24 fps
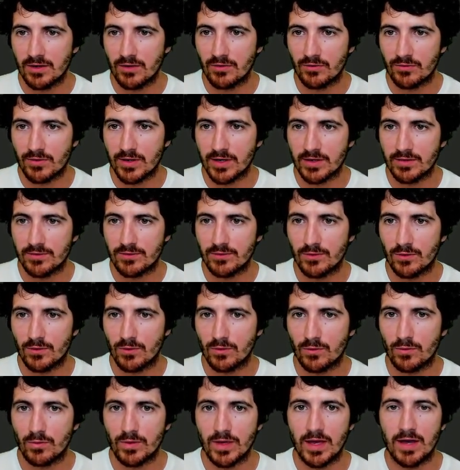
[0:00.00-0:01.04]
All right,
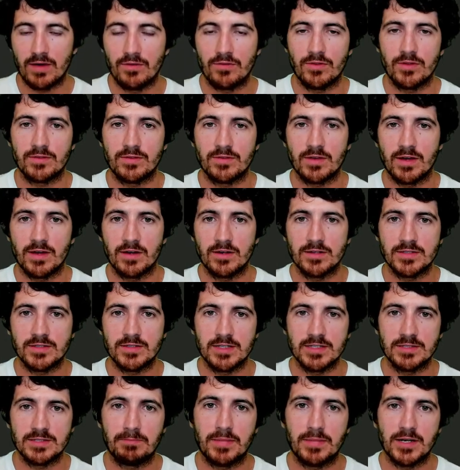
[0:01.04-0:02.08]
so we have this
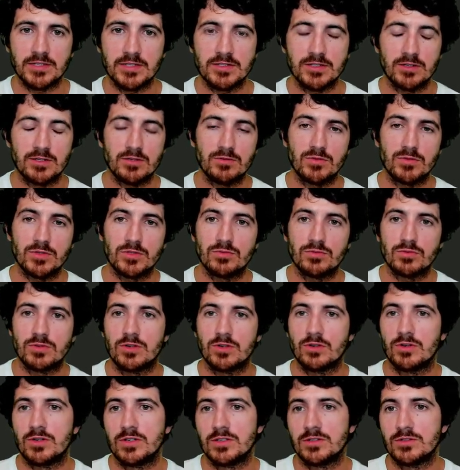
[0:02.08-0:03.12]
RSS parser, which we're
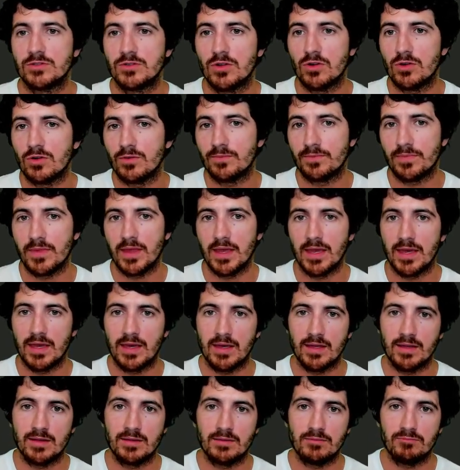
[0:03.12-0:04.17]
going to install,
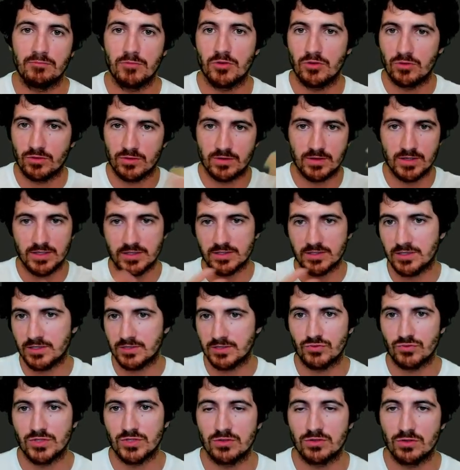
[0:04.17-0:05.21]
and this
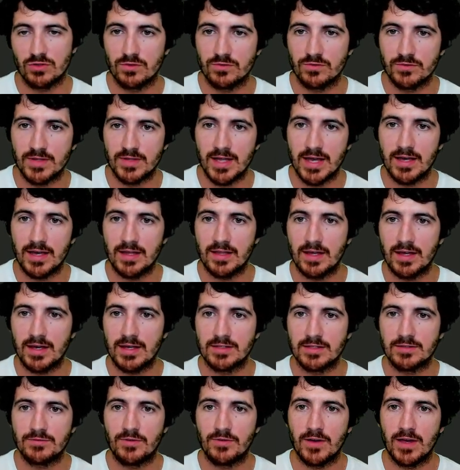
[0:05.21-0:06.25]
just resolves that,
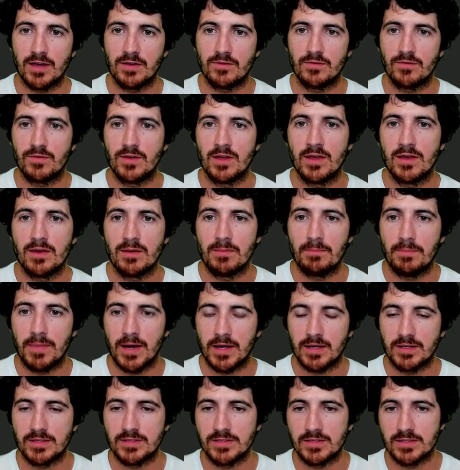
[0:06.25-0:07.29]
adds 5
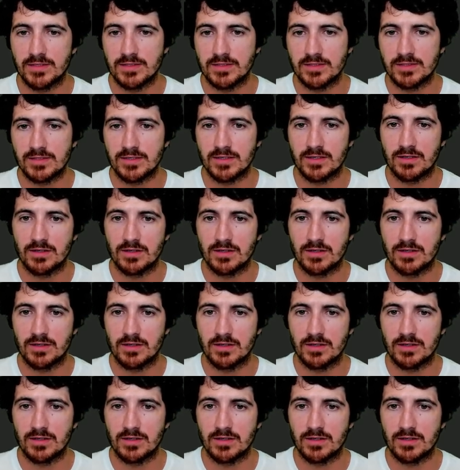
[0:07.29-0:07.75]
packages.